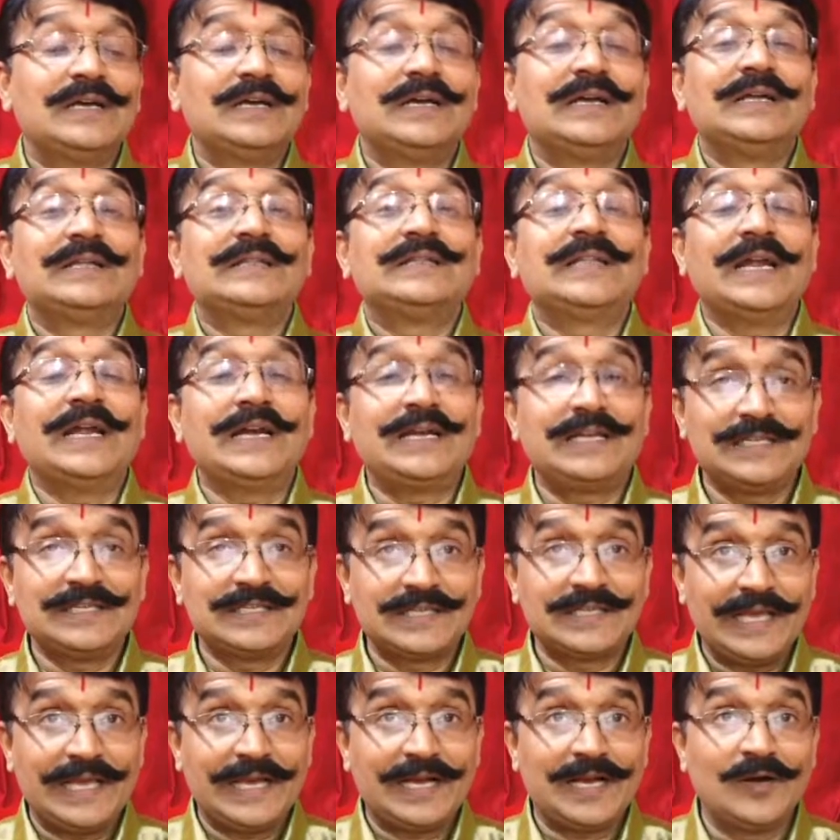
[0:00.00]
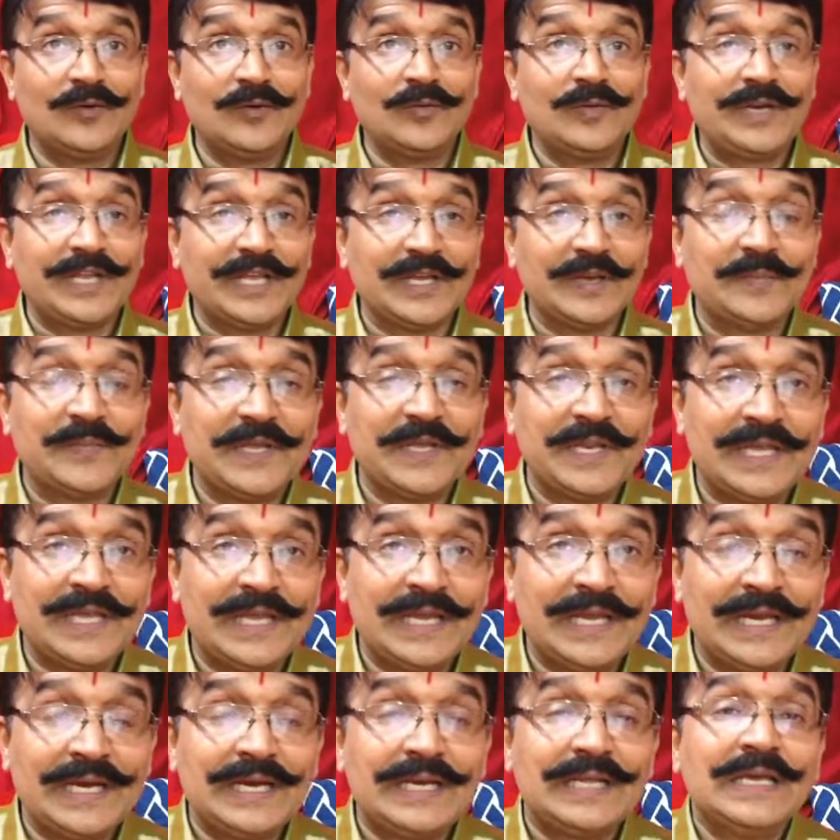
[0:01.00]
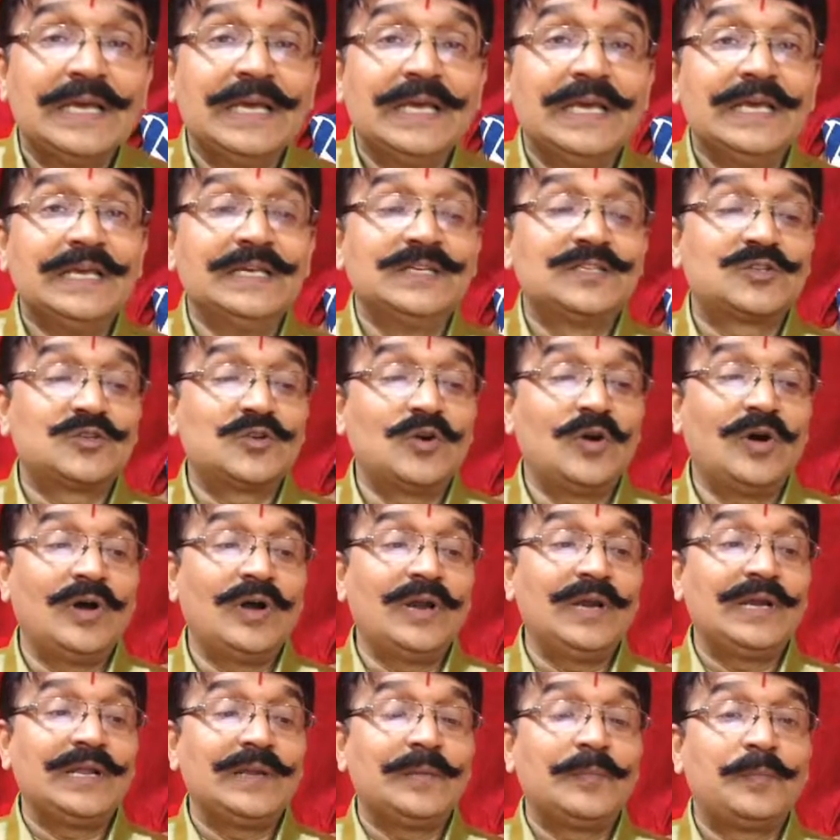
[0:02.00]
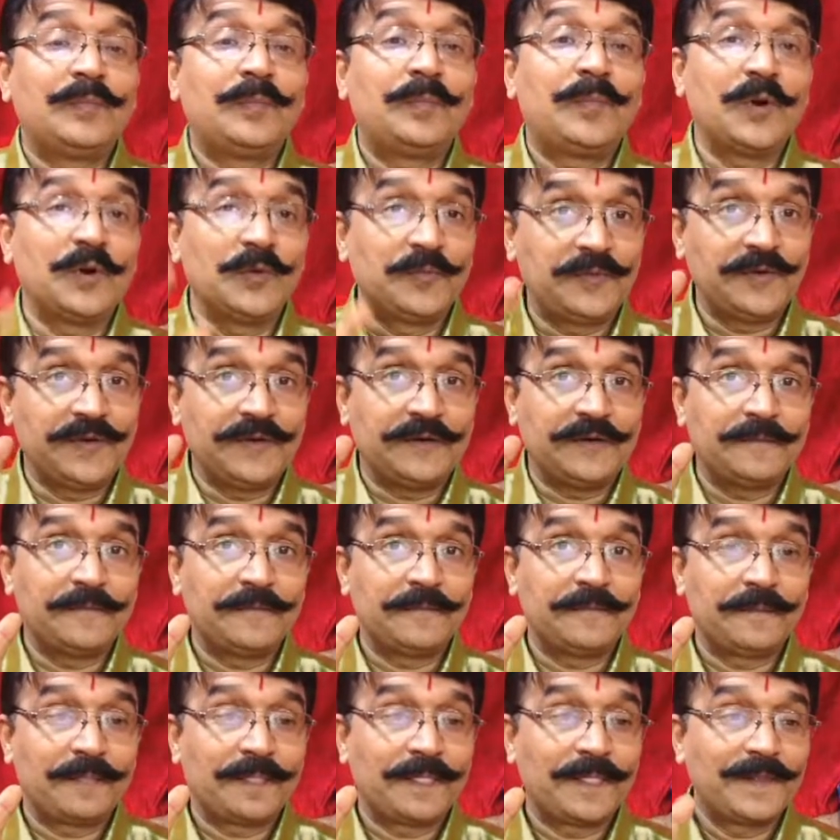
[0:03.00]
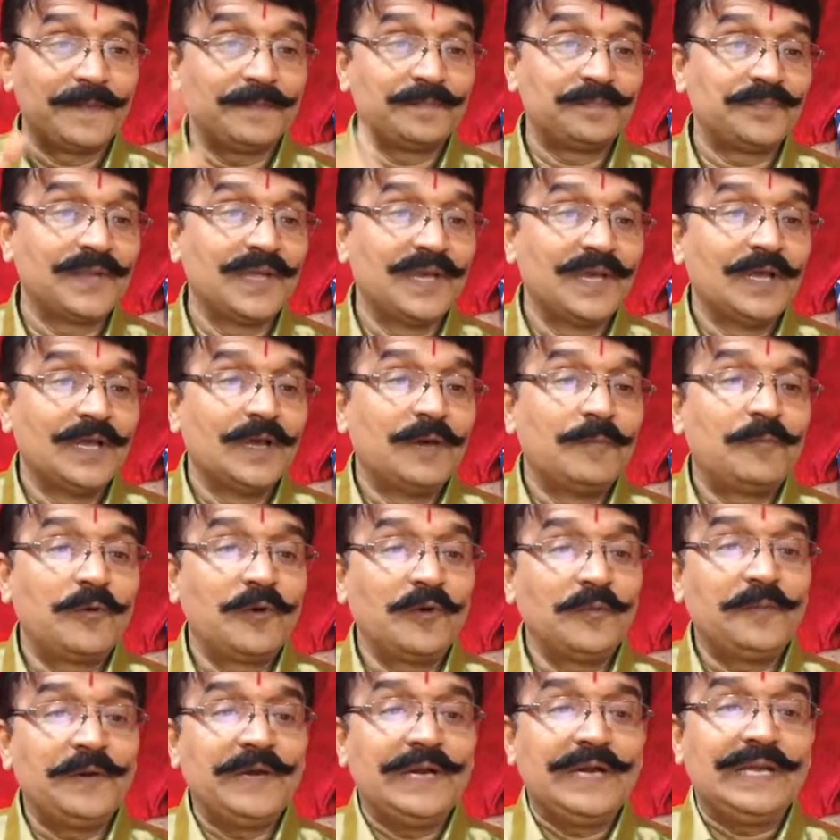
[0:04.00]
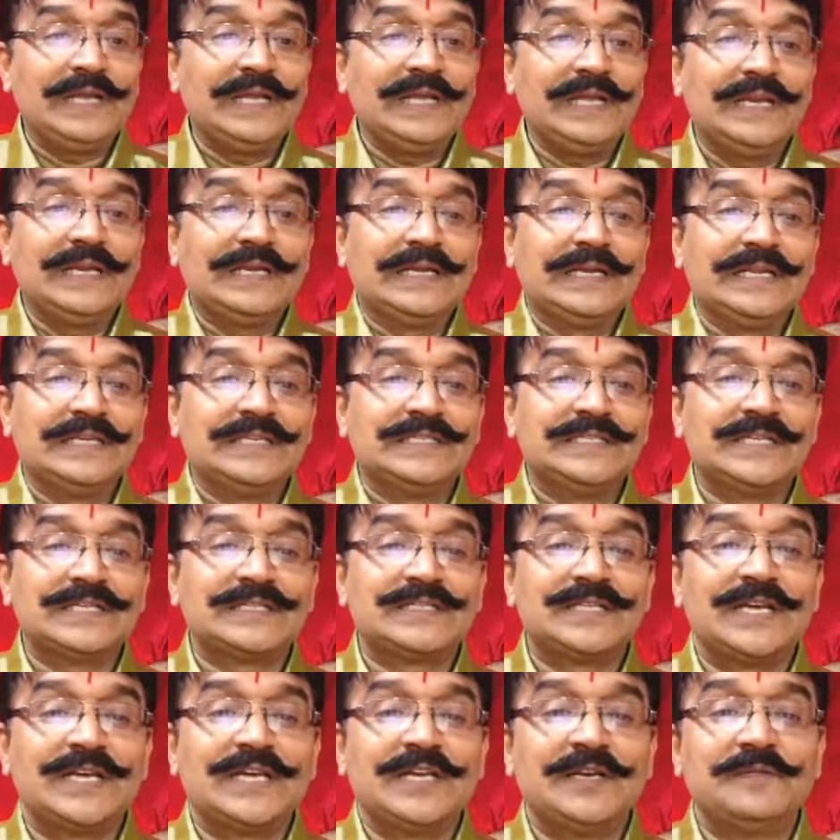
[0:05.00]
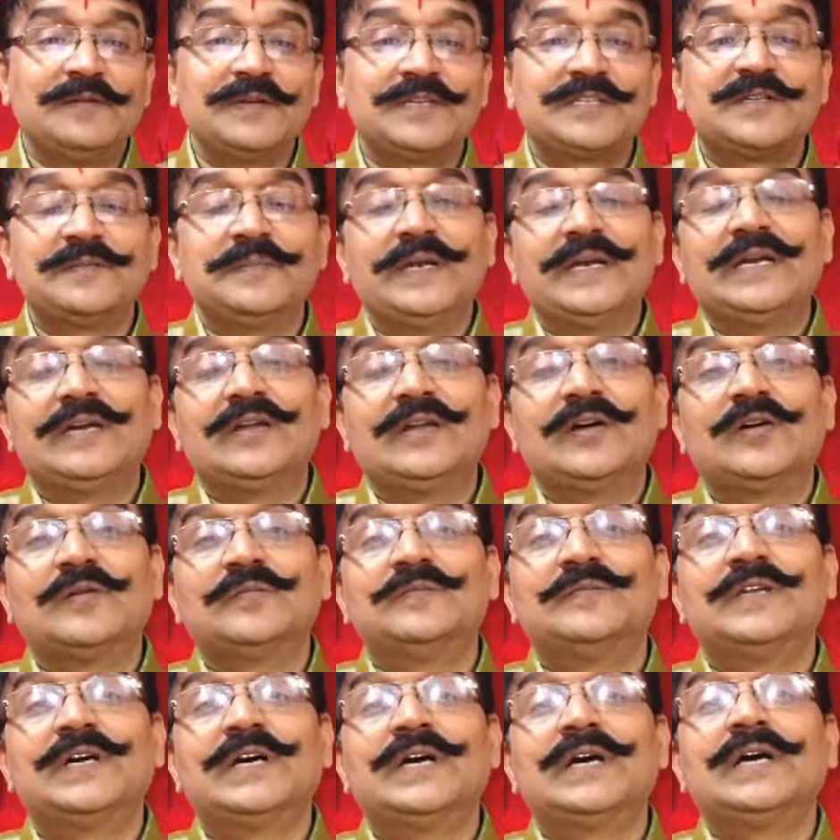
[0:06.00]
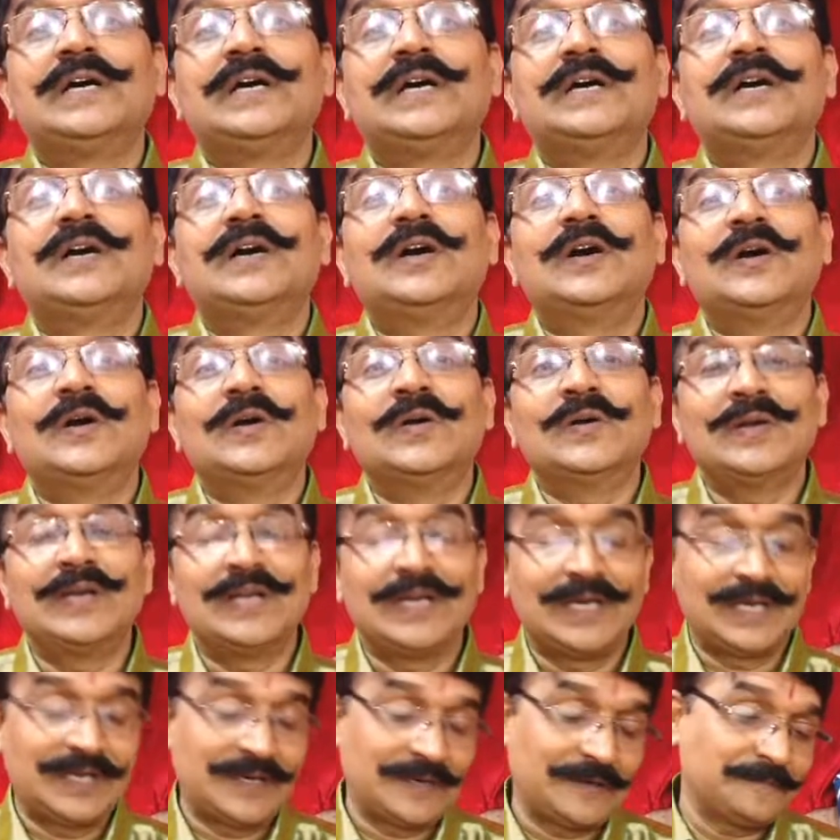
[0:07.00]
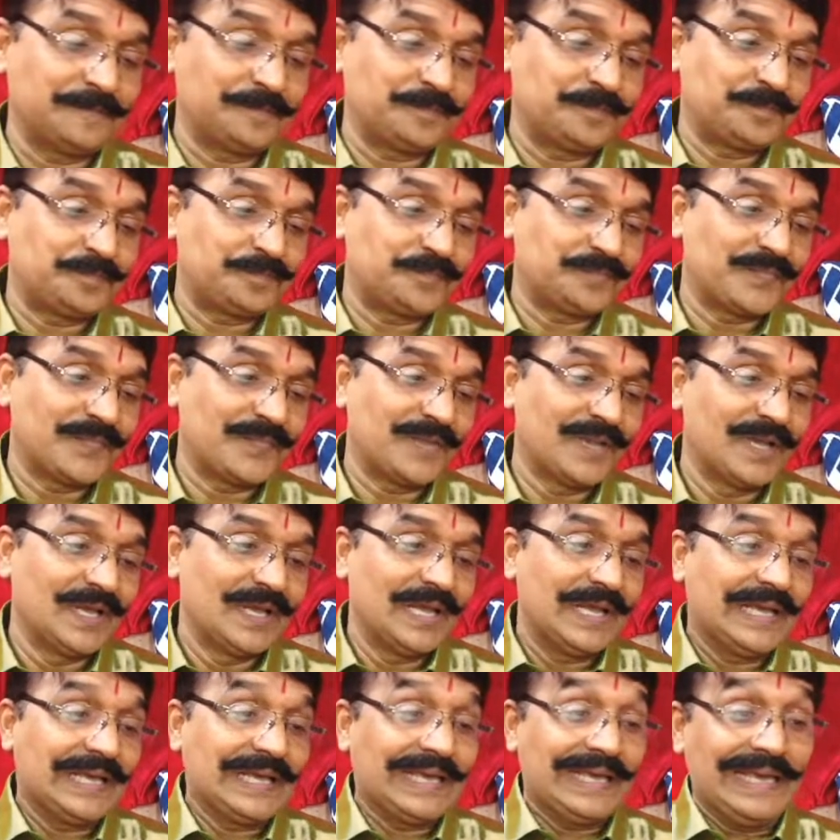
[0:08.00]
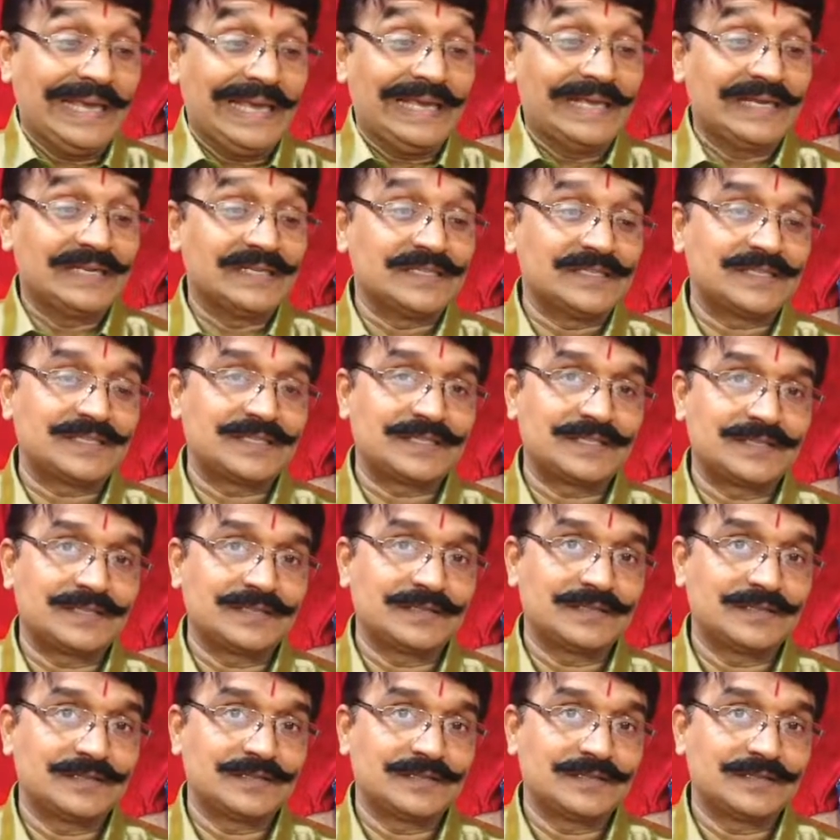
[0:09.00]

that is accounting period, is called profit. Profit increases the investment of the owner. Gains.